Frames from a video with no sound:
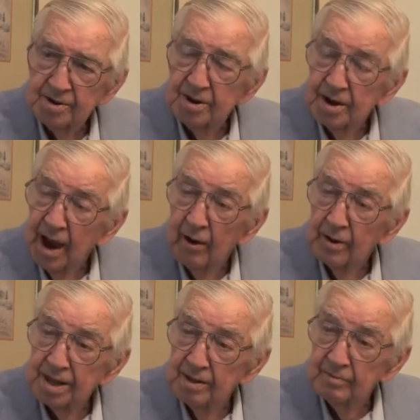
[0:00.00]
to
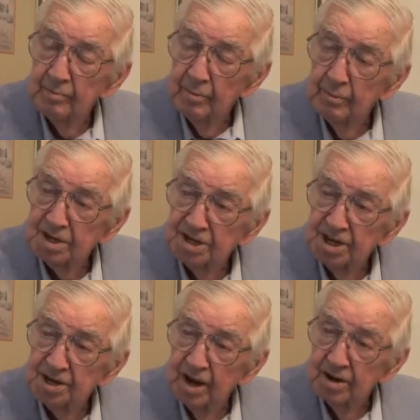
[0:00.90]
carry the
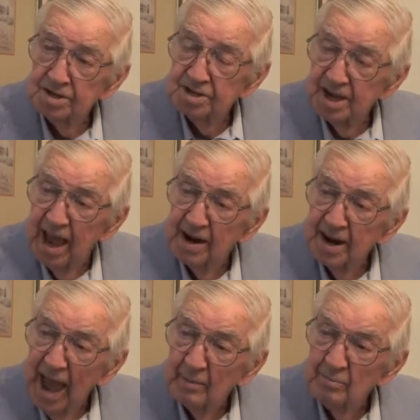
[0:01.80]
machine guns
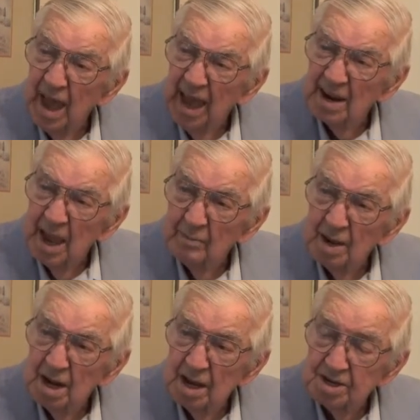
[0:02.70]
and
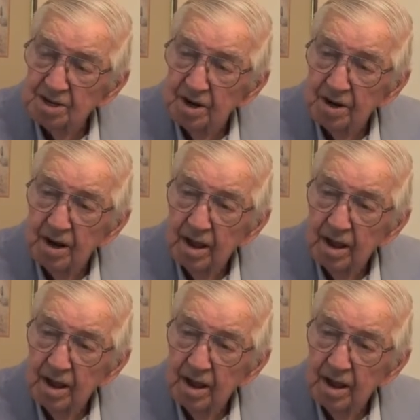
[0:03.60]
ammunition.